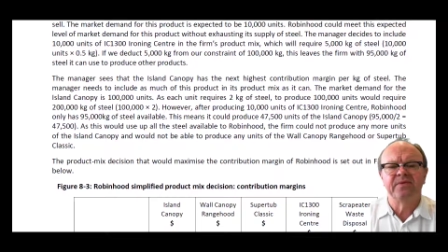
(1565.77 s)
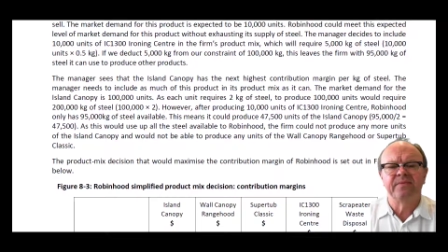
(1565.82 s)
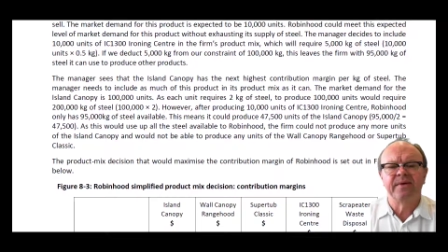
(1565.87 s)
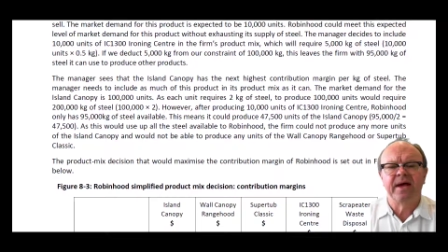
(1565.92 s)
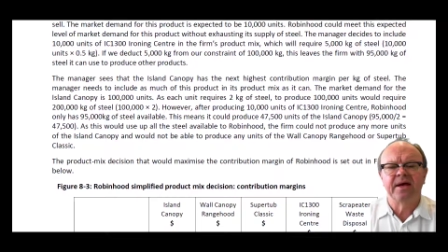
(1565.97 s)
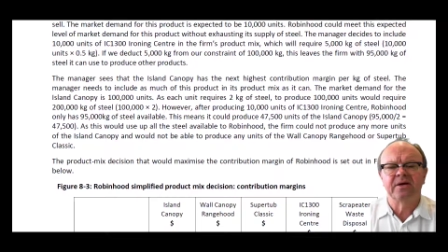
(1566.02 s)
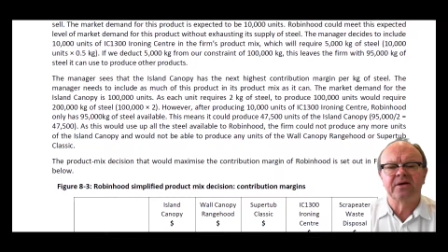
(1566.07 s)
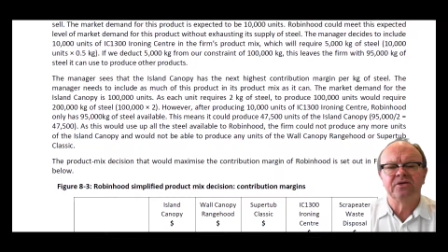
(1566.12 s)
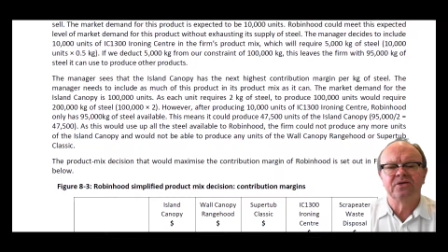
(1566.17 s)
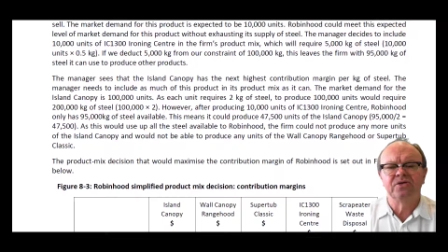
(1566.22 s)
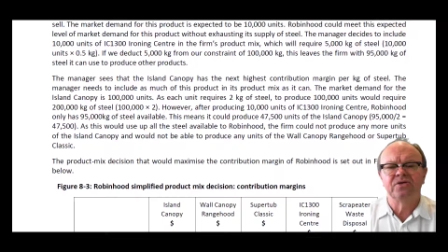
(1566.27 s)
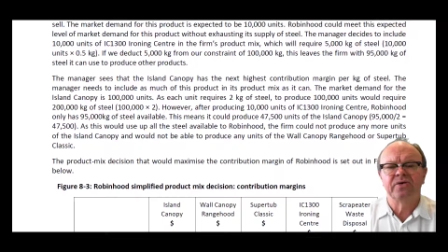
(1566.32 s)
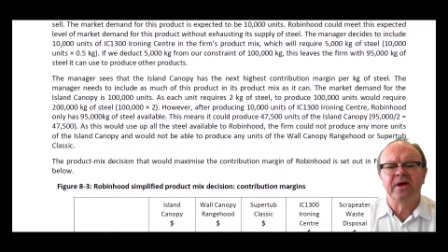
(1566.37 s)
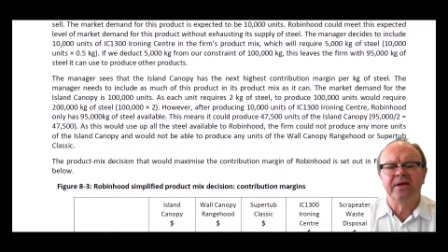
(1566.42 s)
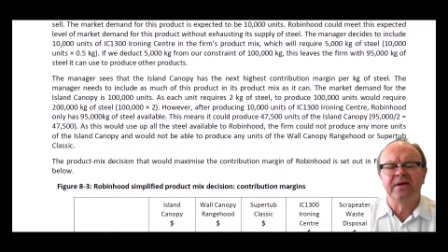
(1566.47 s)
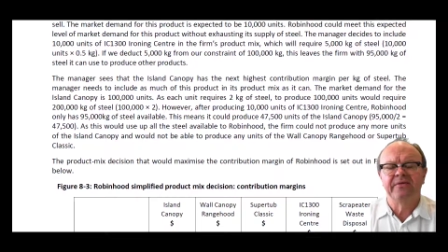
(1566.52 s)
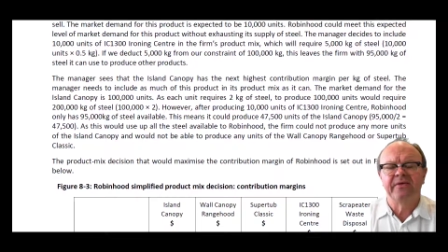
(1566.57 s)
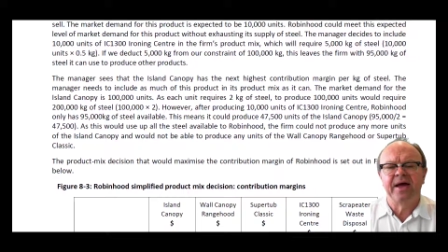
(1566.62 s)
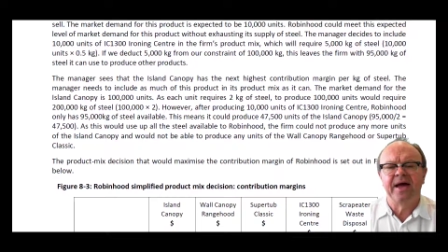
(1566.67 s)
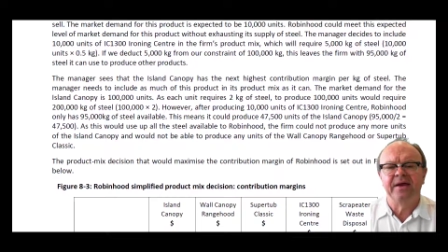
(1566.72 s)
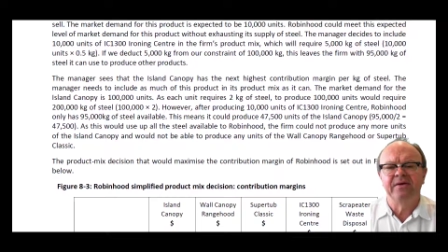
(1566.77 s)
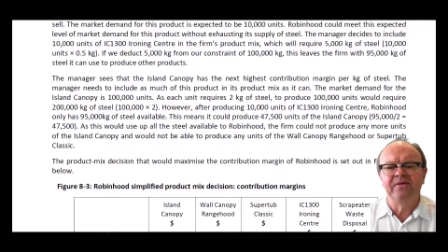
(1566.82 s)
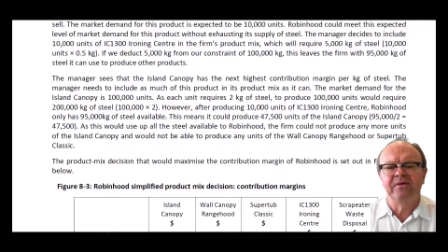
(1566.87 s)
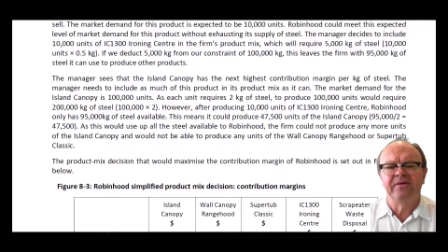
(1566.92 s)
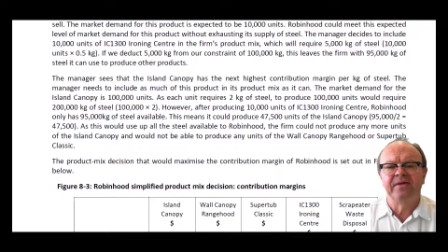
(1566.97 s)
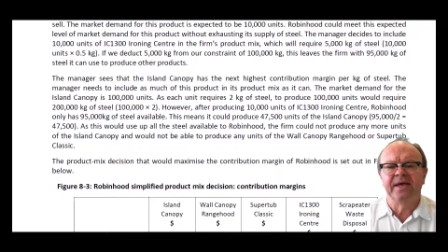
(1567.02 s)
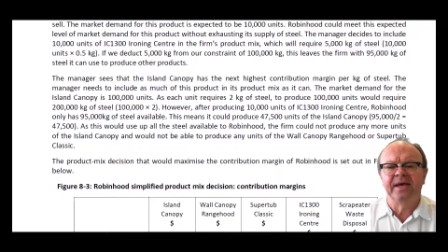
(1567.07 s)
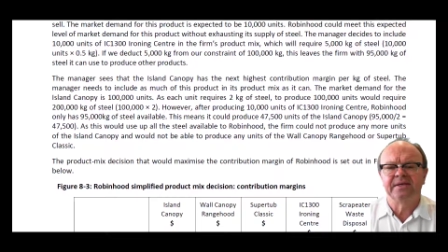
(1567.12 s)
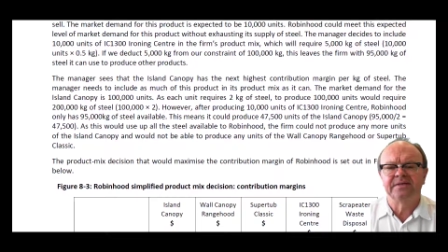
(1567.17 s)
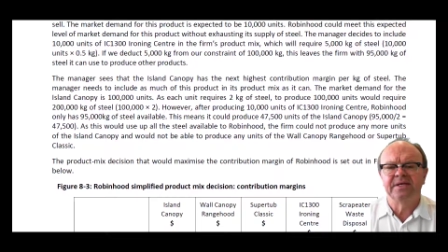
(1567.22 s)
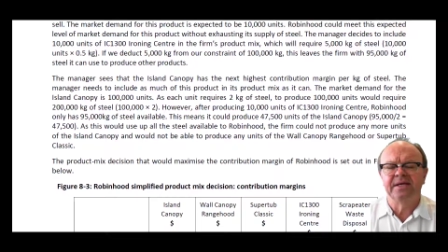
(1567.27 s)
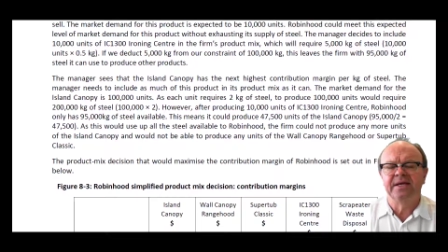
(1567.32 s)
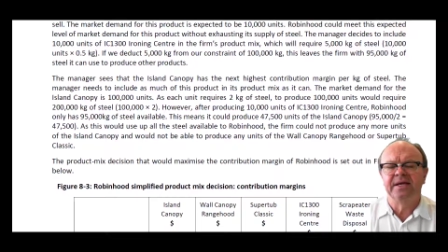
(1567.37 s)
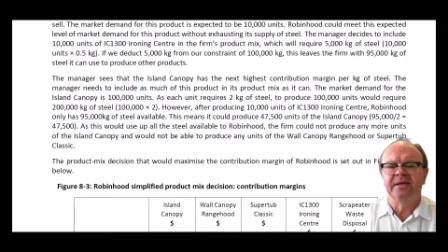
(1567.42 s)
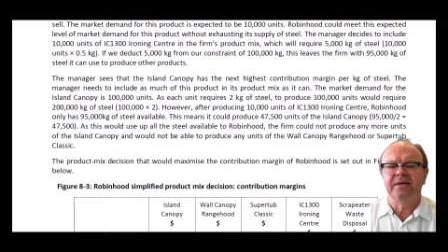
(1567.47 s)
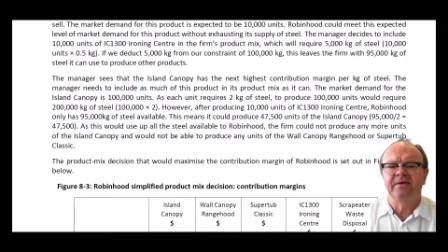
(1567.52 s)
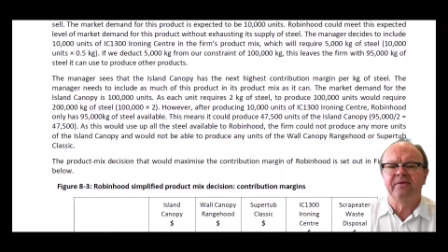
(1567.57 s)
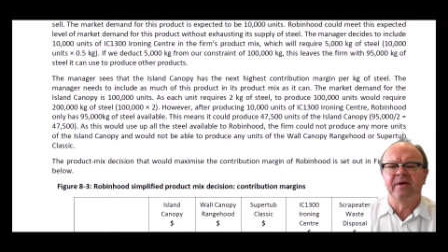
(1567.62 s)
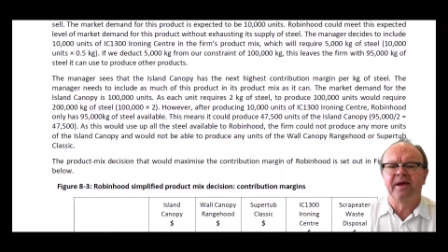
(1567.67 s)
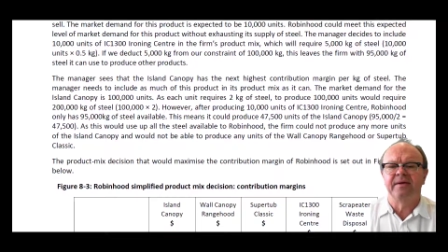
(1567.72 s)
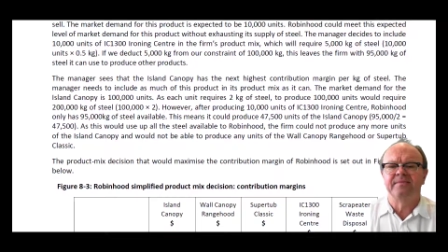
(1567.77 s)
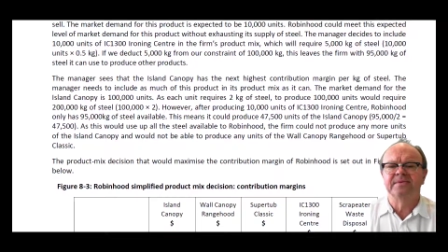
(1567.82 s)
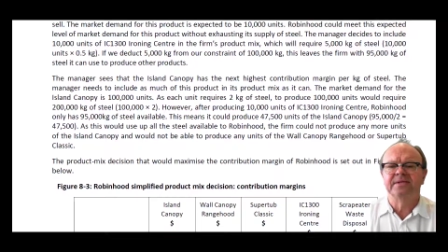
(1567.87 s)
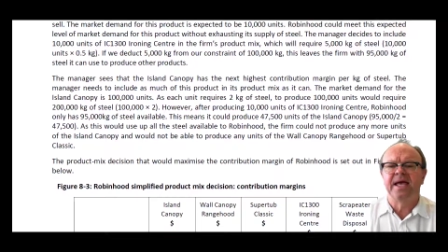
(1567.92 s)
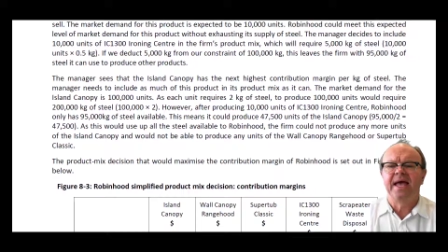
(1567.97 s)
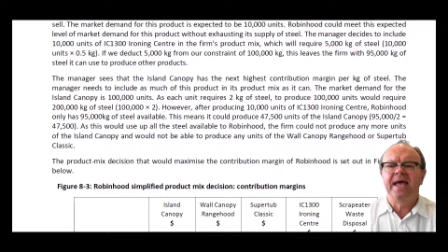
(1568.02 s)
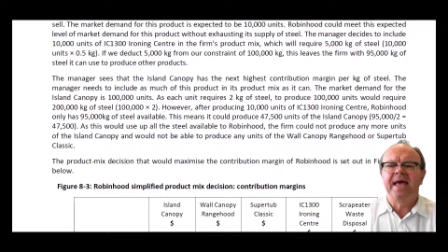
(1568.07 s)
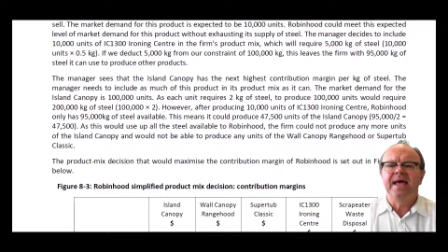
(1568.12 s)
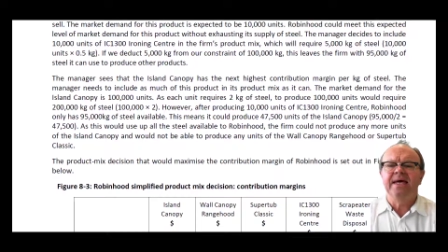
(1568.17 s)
from our constraint of 100,000 kilograms,